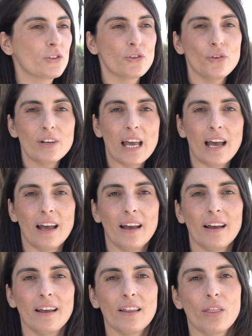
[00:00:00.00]
If we
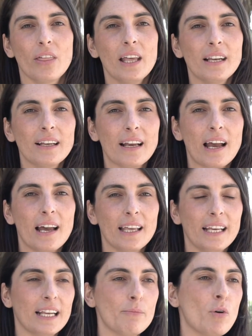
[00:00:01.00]
place a person here
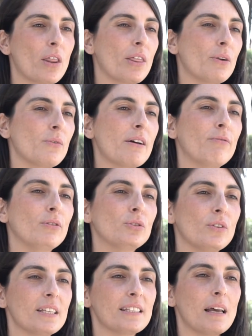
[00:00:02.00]
and we want
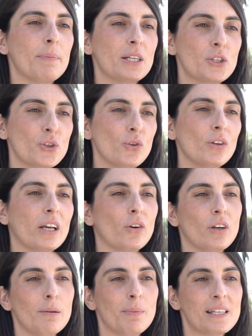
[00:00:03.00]
to take a picture
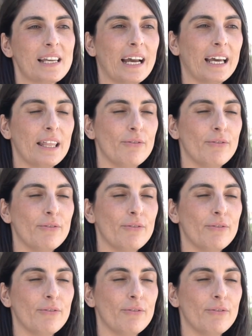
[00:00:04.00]
of